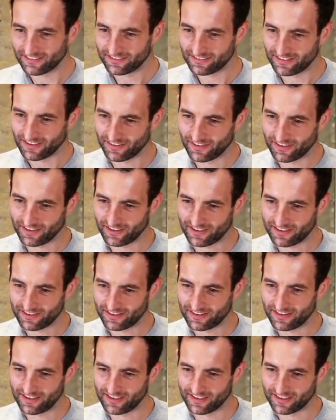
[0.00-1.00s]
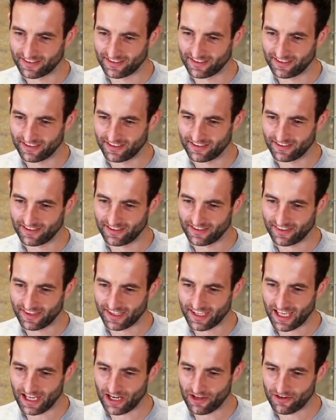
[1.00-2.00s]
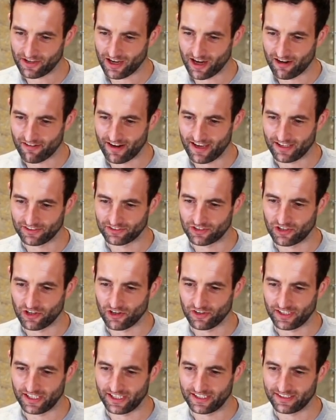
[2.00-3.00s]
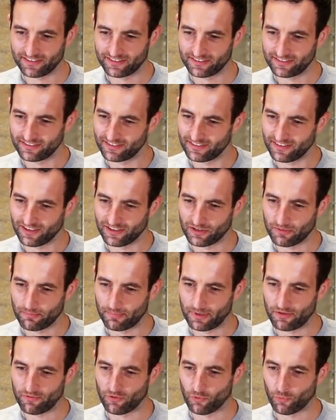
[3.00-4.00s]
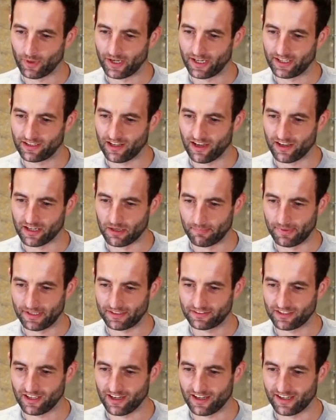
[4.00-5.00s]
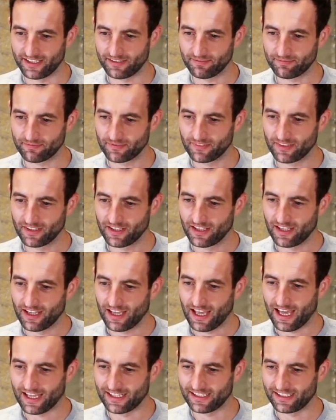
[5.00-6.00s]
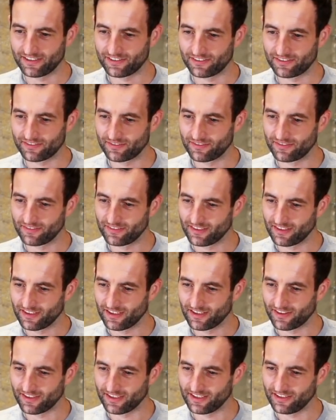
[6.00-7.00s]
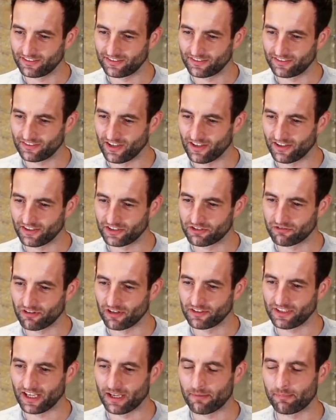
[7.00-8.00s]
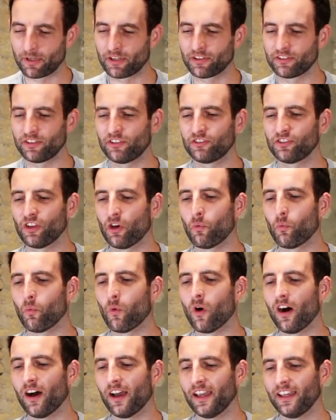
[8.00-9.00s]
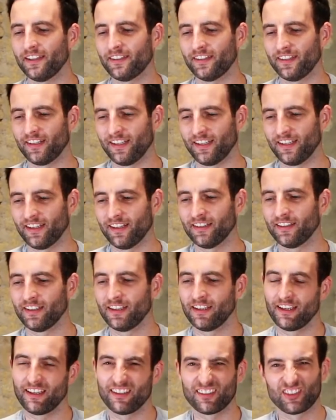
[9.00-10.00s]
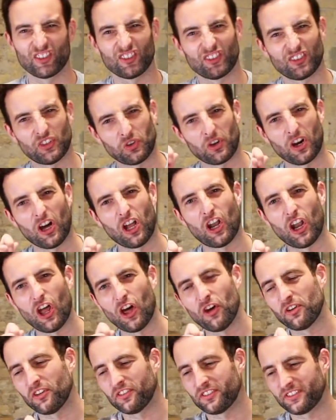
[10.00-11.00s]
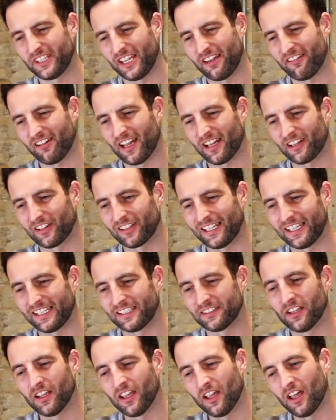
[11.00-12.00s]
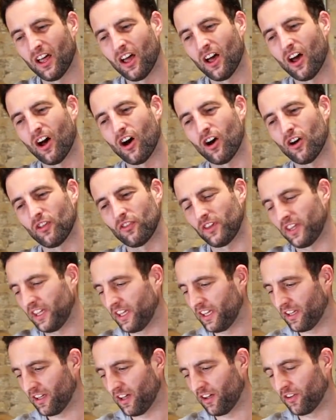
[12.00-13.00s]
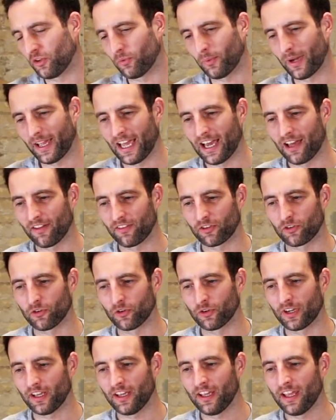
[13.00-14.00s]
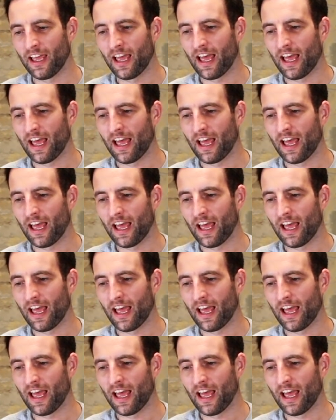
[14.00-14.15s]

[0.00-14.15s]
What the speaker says: So the yellow car ahead's gone in on a bit of a weird line, a bit tight, and I think he's starting to rotate. Because it's so wide here, he's still got a load of steering angle in on the way out of the corner.